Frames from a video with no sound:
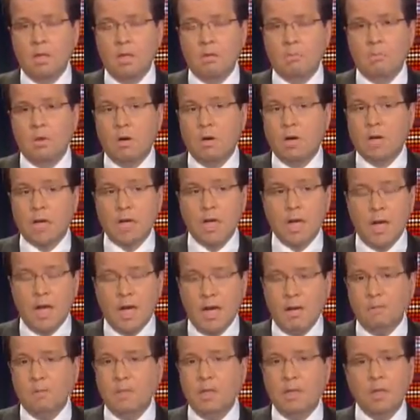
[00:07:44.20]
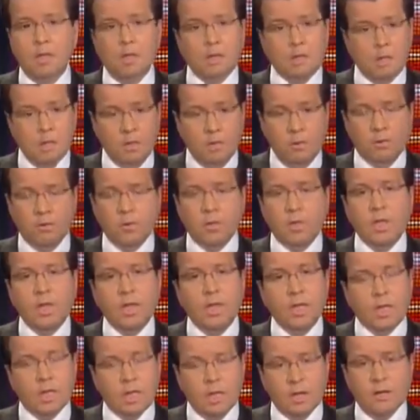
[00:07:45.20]
Mark calmly,
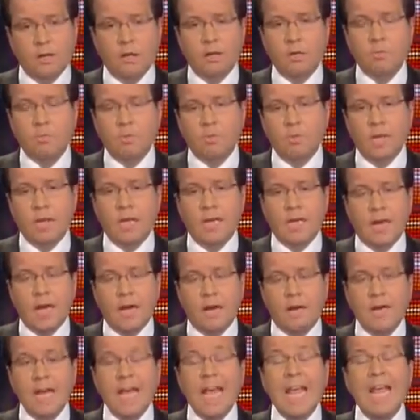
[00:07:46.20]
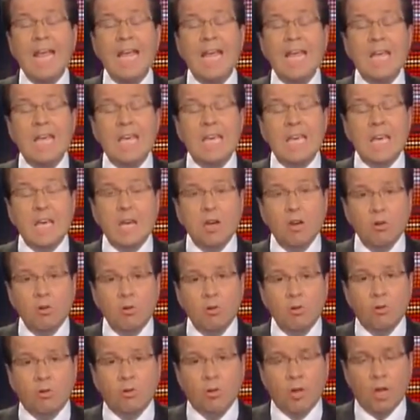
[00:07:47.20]
lucidly, clearly pointed out
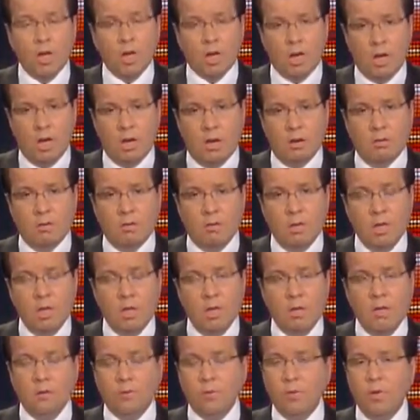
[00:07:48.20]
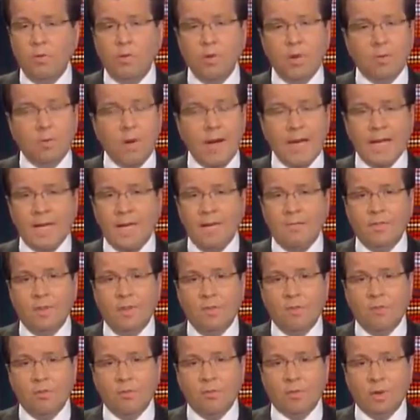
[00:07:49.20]
years ago. This wasn't a right-left
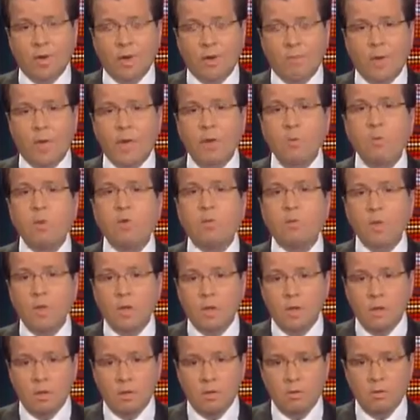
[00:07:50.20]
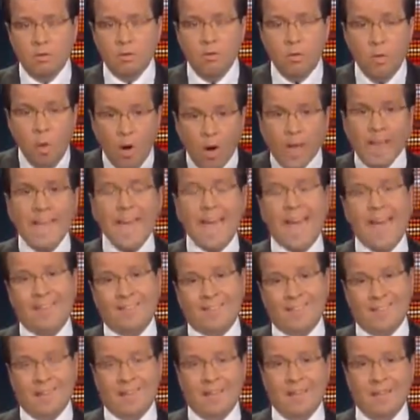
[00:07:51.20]
issue for him. He was
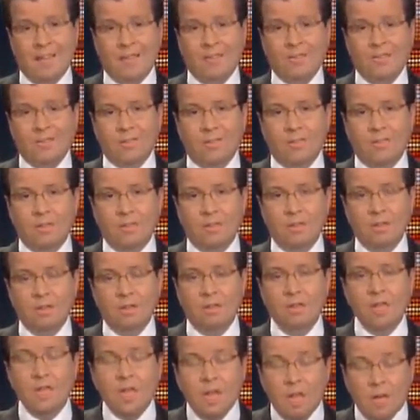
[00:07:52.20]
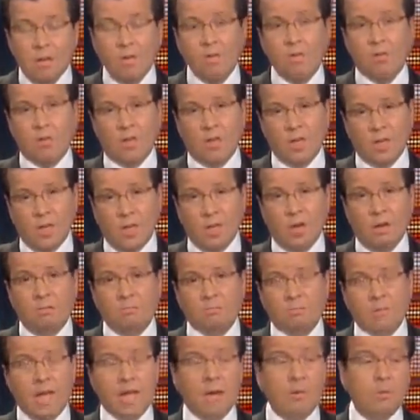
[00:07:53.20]
forecasting this years ago.
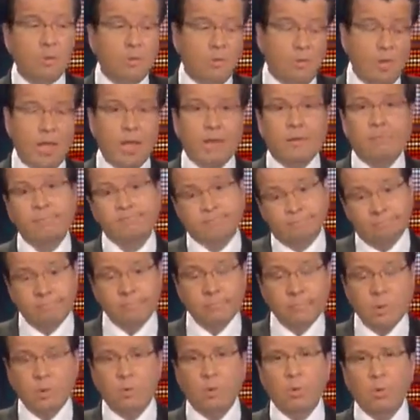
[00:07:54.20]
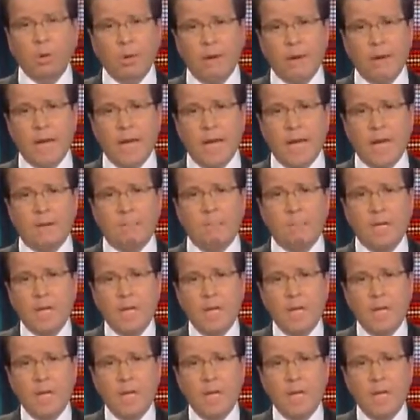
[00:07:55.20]
That was then. Look where we are now.